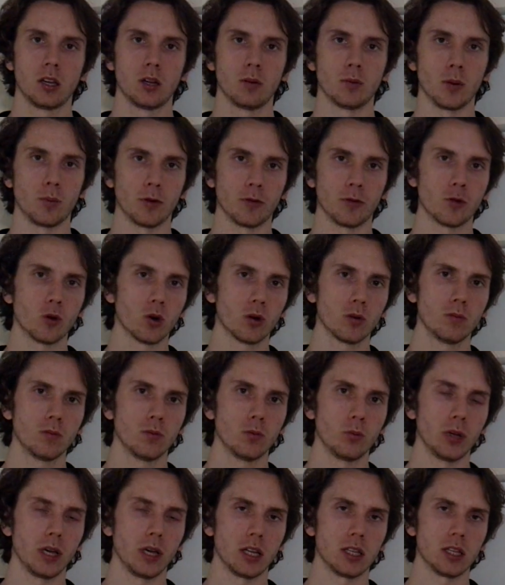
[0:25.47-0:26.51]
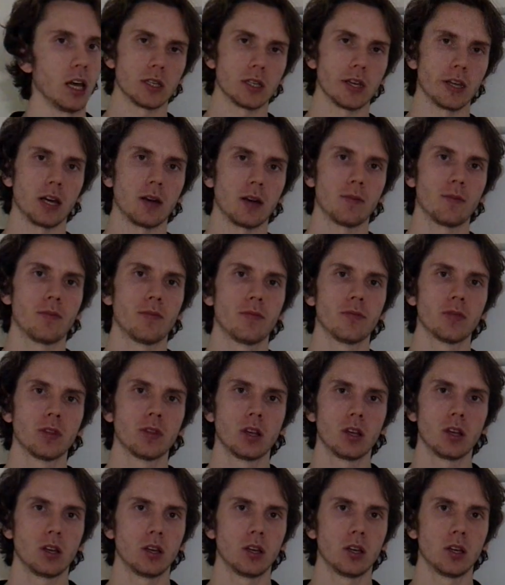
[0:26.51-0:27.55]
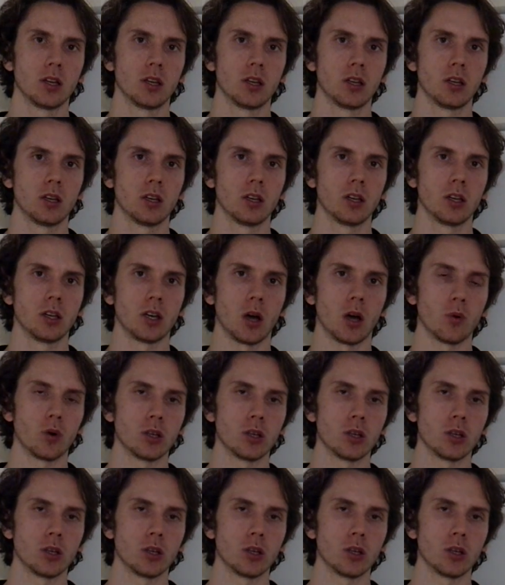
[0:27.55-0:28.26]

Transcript: But before we get into that, I